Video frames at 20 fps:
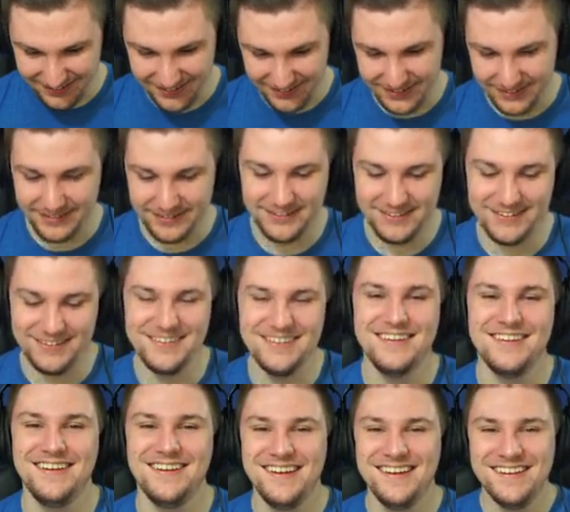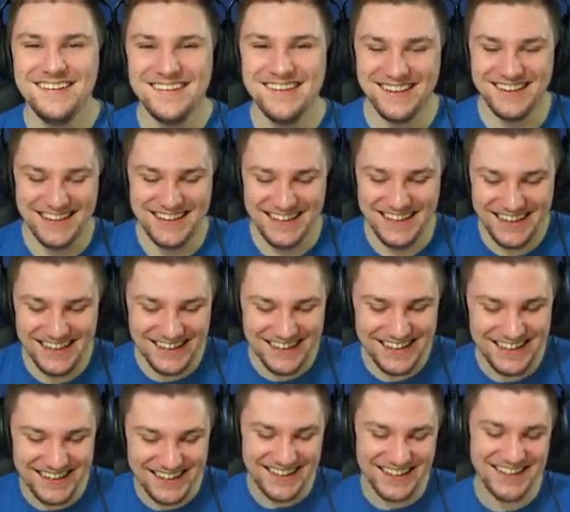
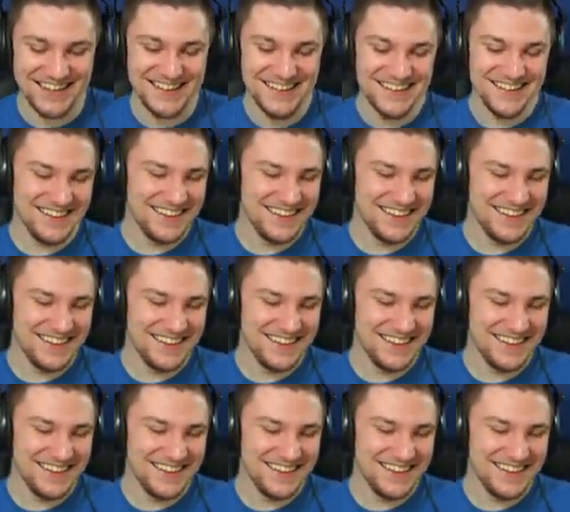No one is speaking in this clip.